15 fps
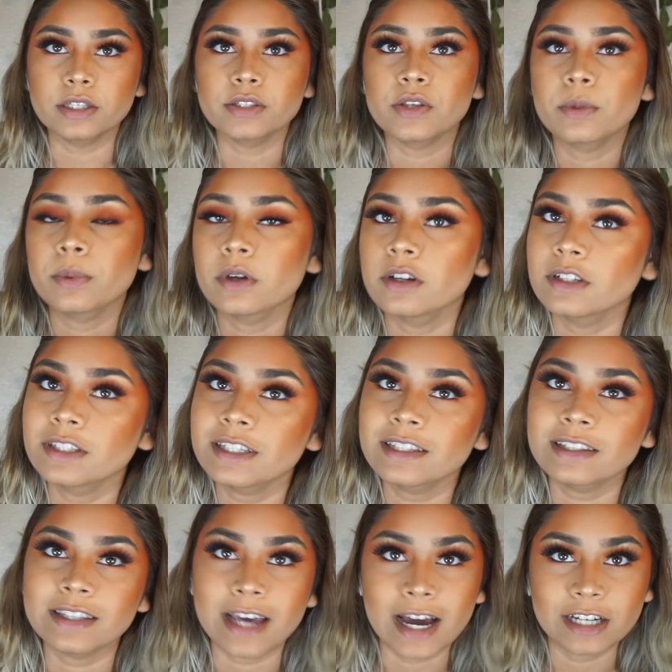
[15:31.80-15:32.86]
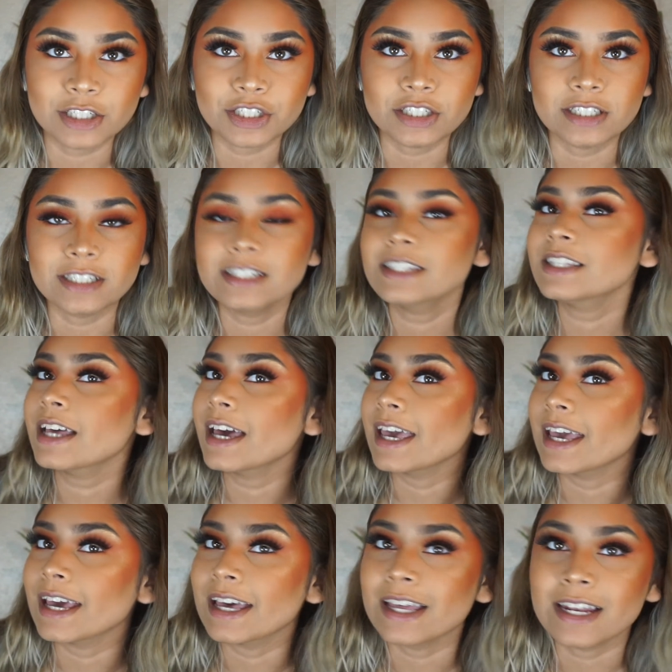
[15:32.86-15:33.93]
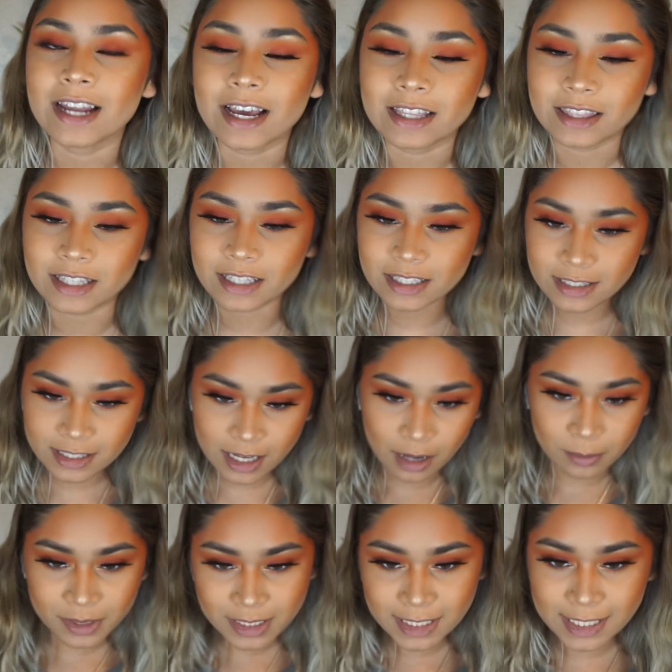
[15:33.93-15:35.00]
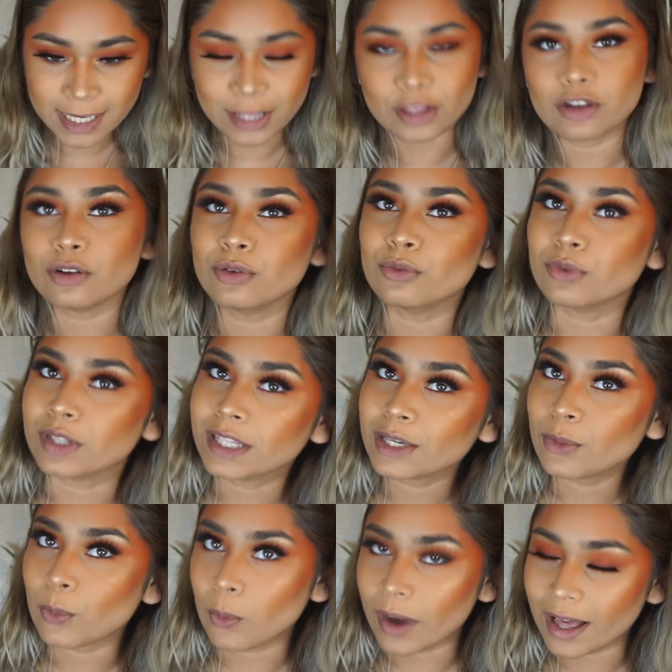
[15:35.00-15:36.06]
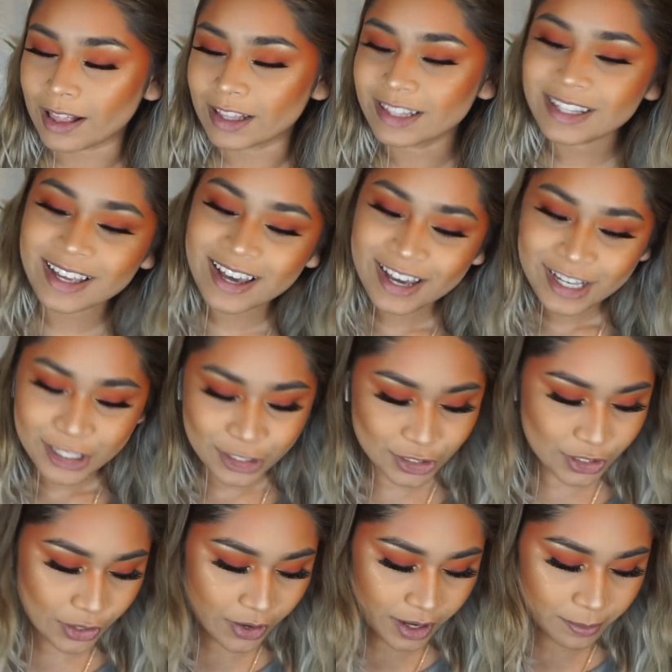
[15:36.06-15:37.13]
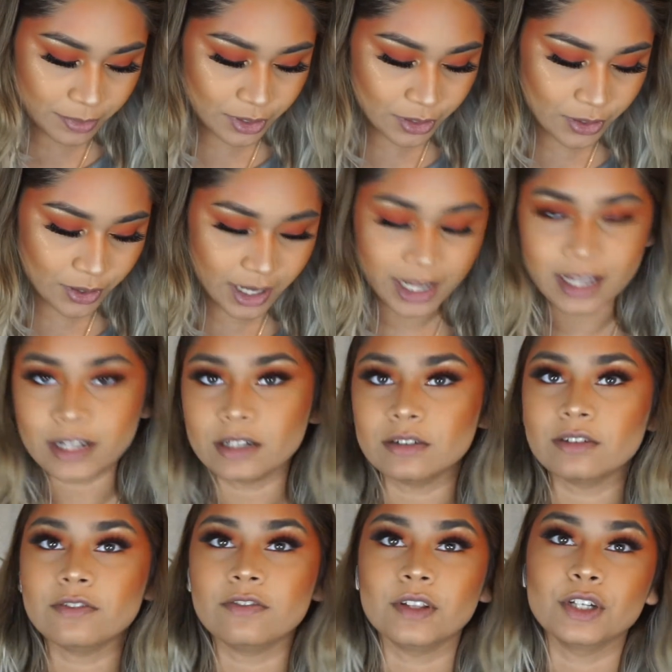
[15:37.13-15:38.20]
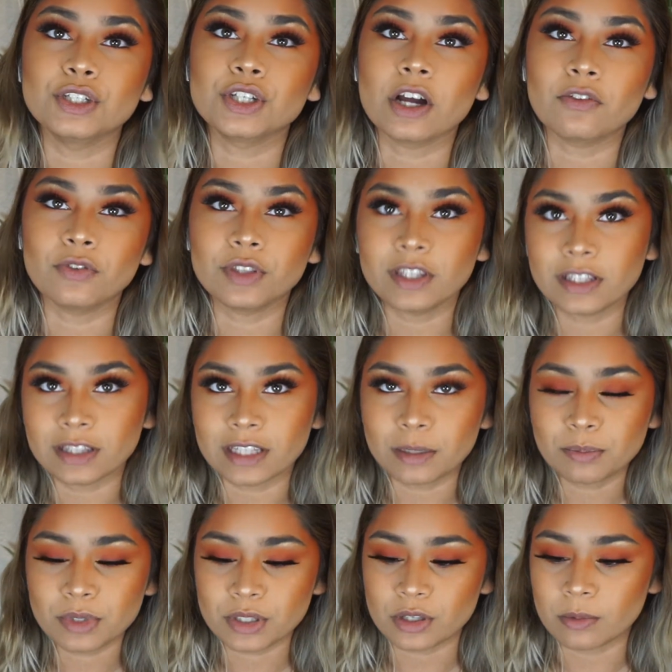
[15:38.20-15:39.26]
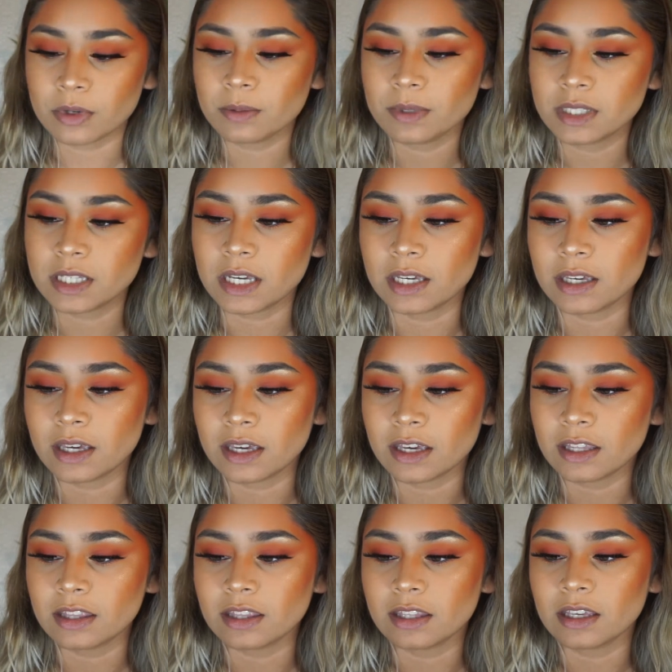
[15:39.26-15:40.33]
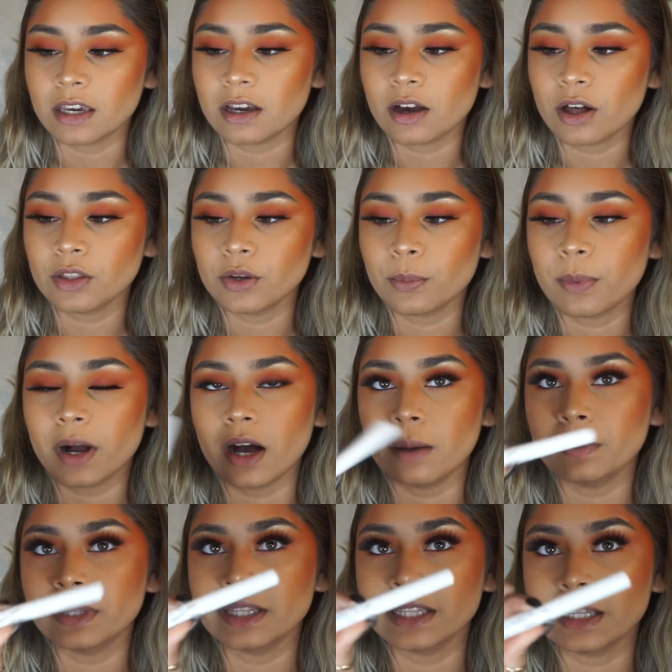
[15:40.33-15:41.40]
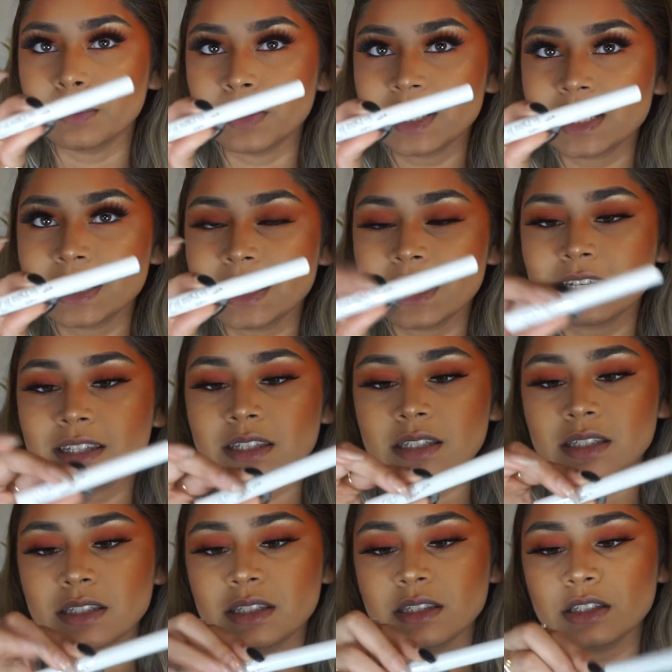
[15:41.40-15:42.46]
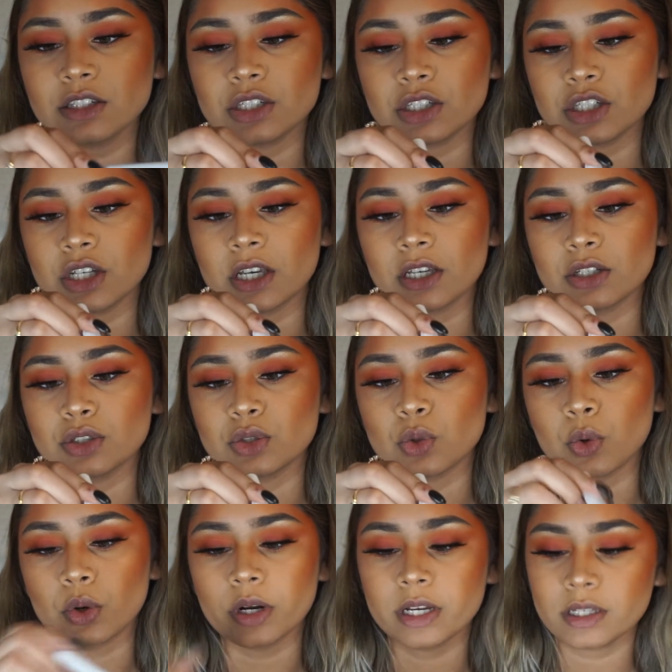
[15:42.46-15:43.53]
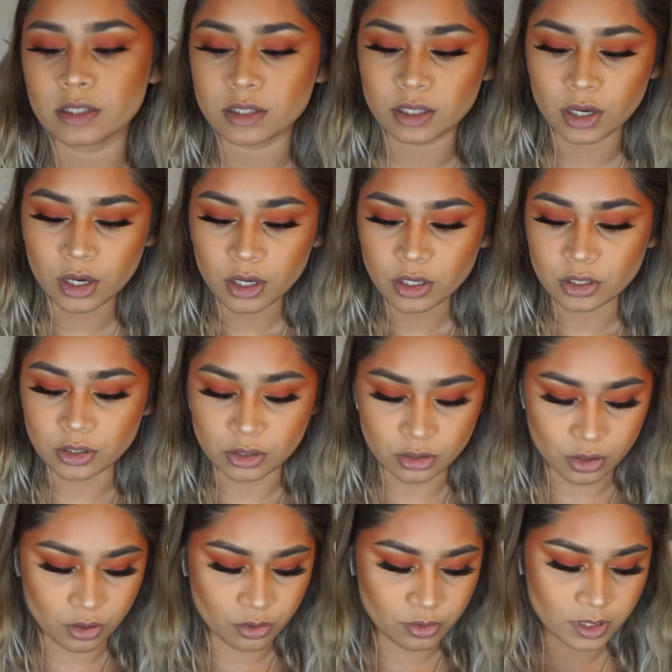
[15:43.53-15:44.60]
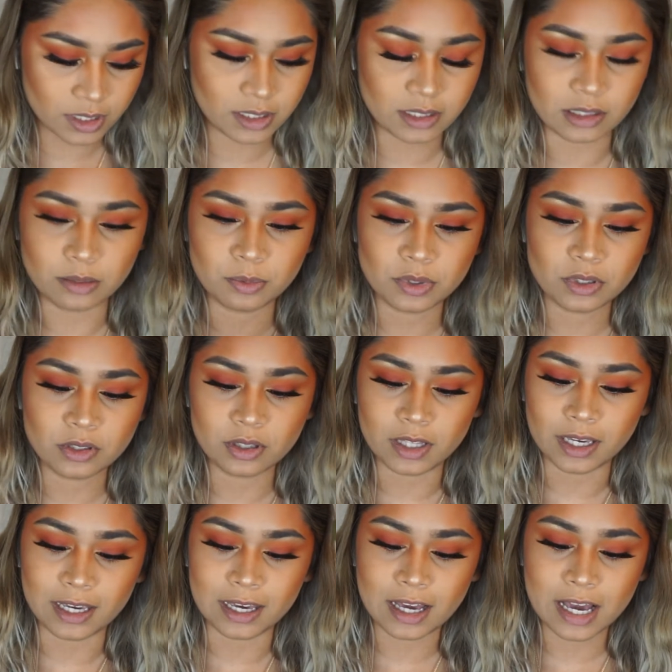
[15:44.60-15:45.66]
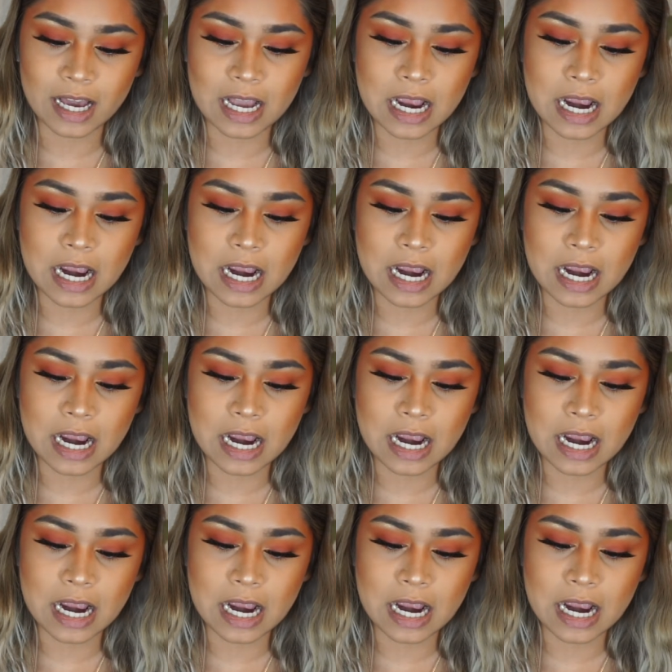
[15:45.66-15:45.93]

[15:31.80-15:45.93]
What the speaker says: so I put on the lashes and I think it's coming together really well. So I'm gonna go ahead and finish off with the lips. So I'm gonna be taking the ColourPop Lippy Stick. This is in the shade Taurus. So his lips are like